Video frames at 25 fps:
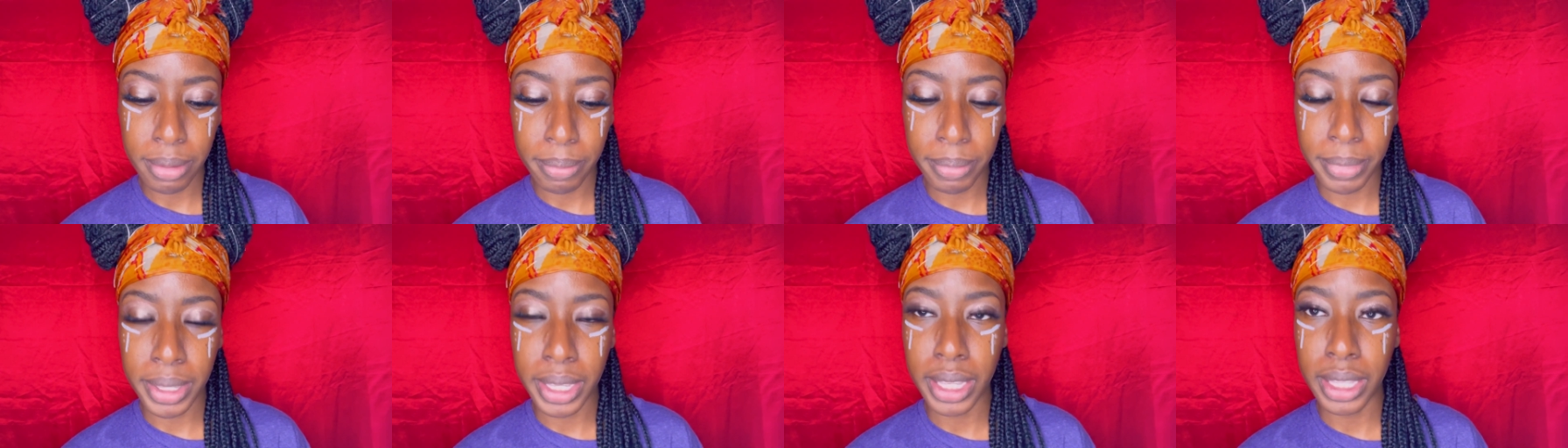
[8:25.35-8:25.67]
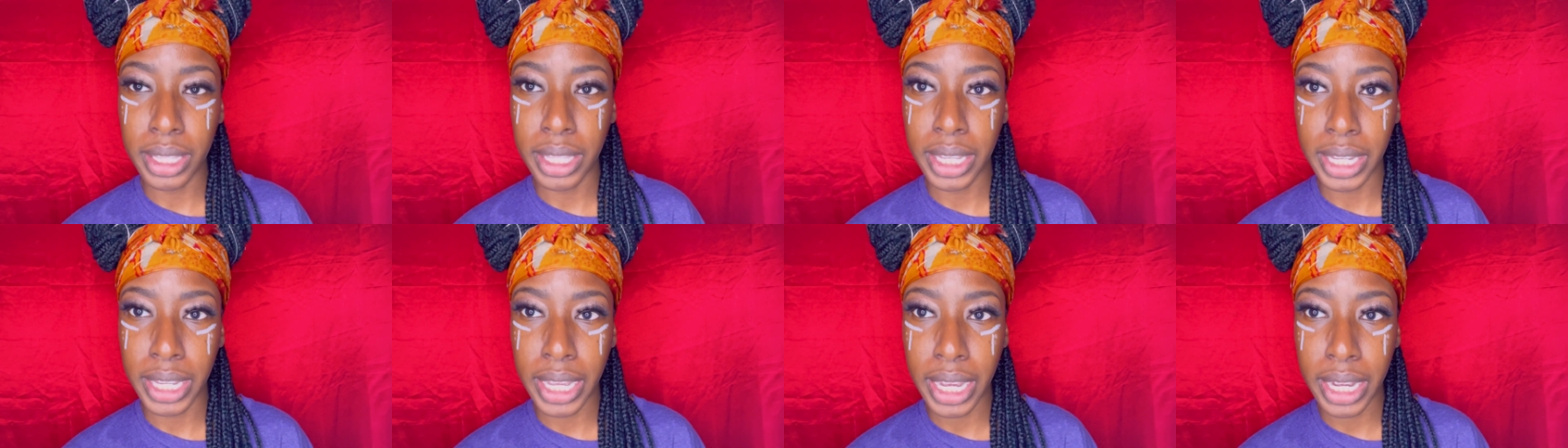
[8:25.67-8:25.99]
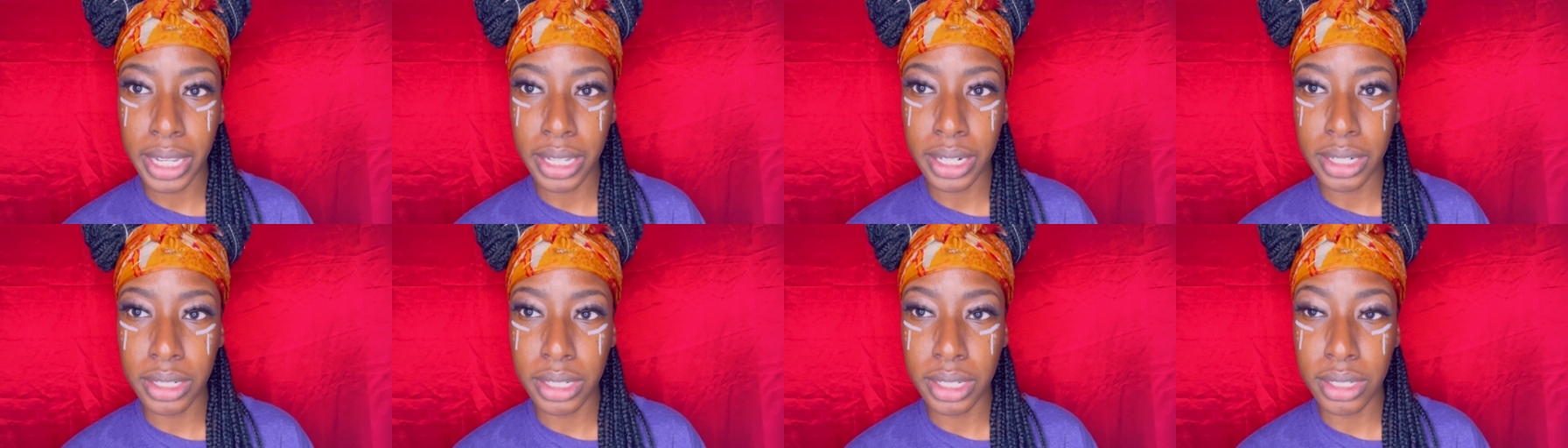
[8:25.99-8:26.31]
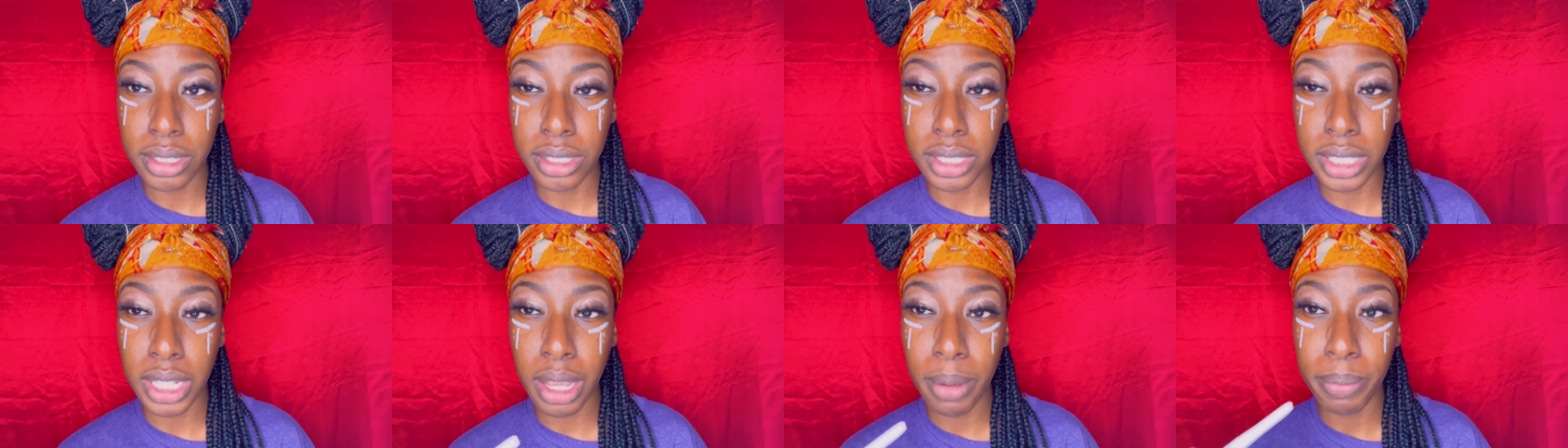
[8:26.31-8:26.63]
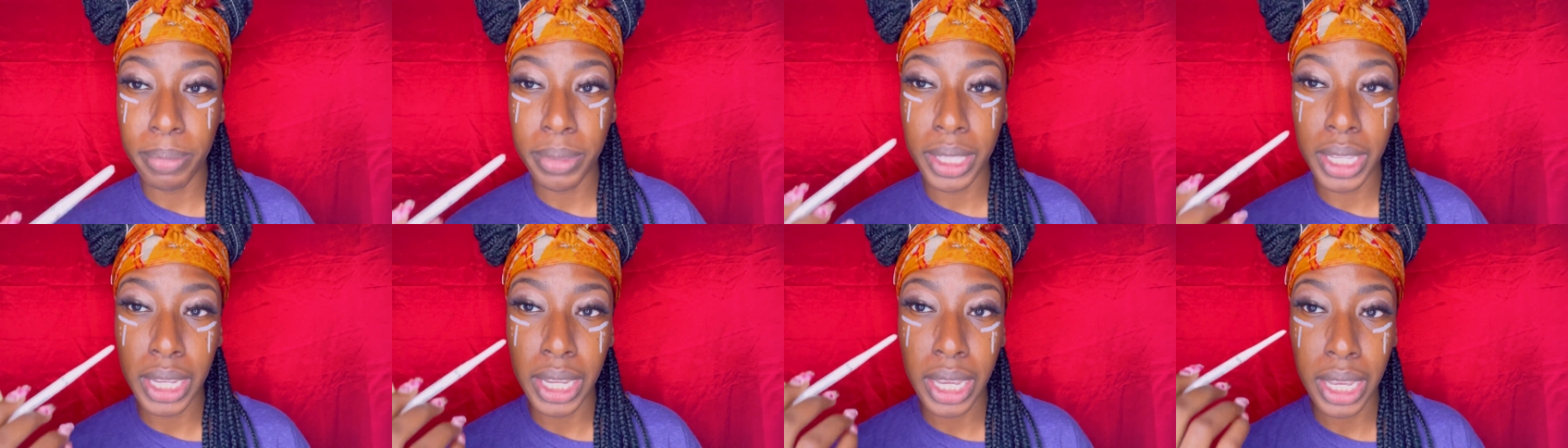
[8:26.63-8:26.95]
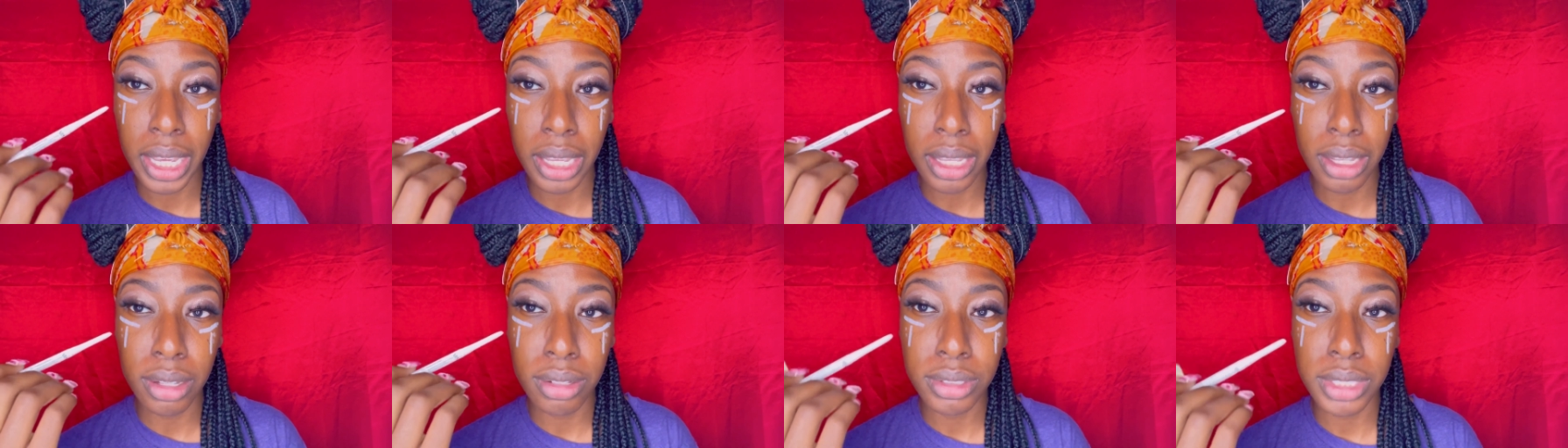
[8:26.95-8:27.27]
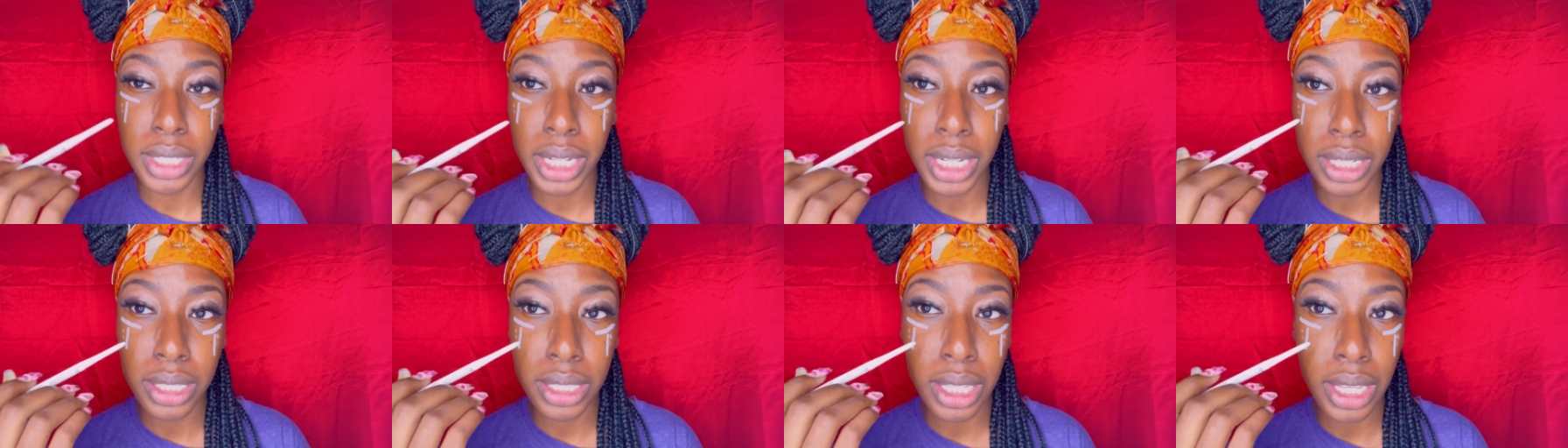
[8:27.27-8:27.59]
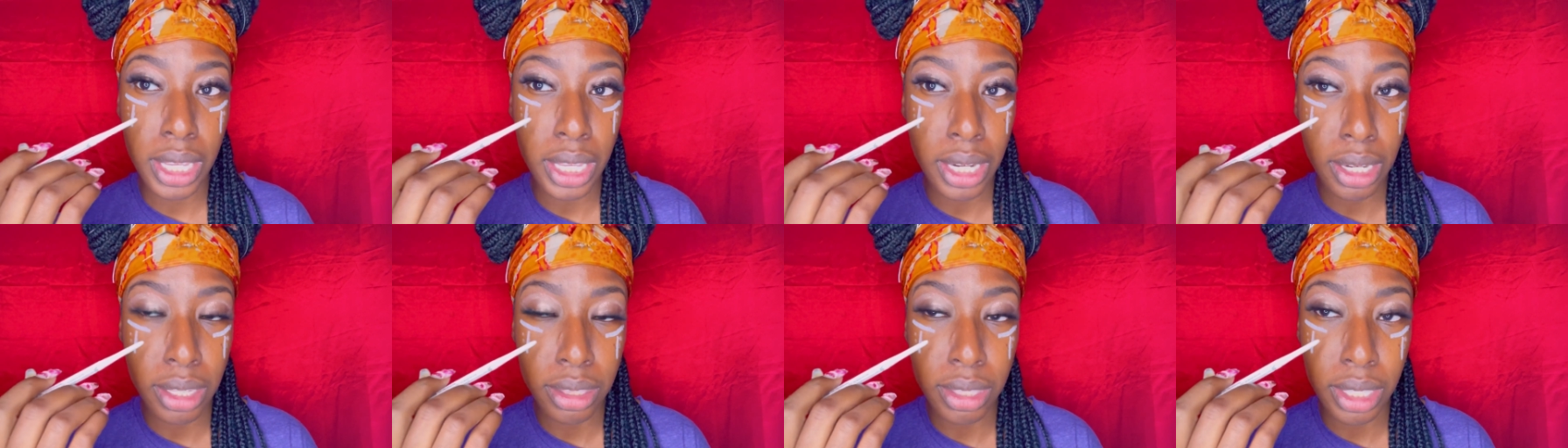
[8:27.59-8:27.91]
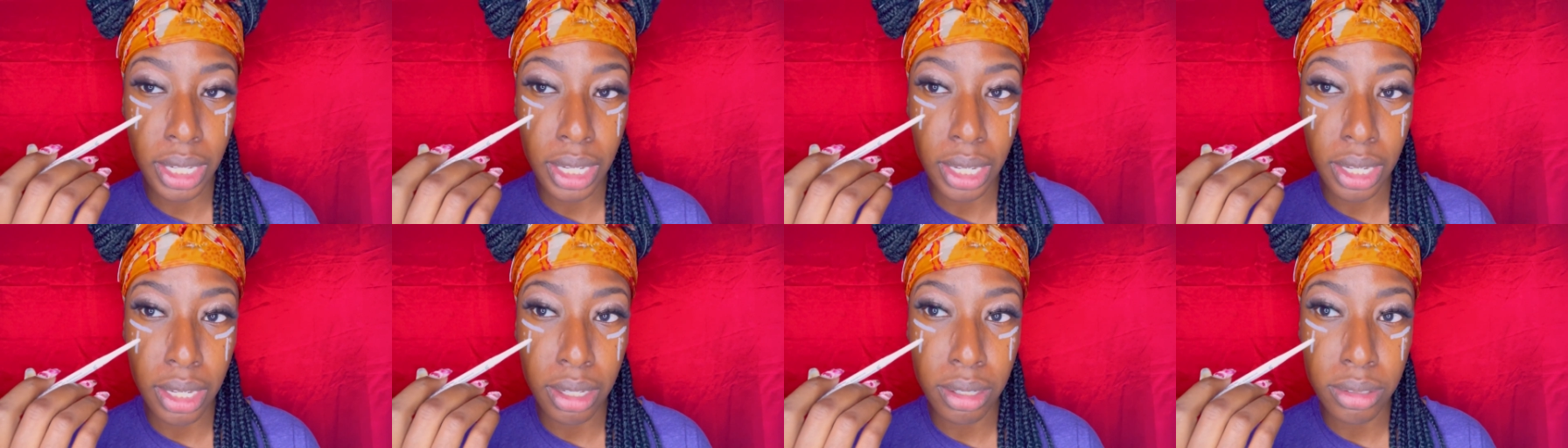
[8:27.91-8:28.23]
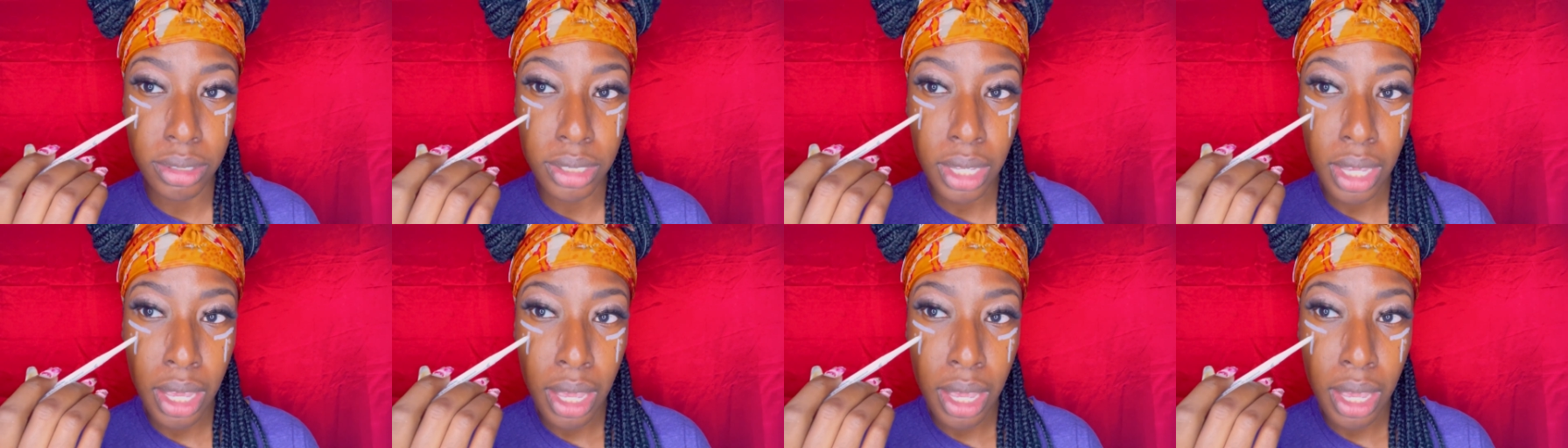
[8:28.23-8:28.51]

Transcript: man, like, I could have did something else. I could have did anything else.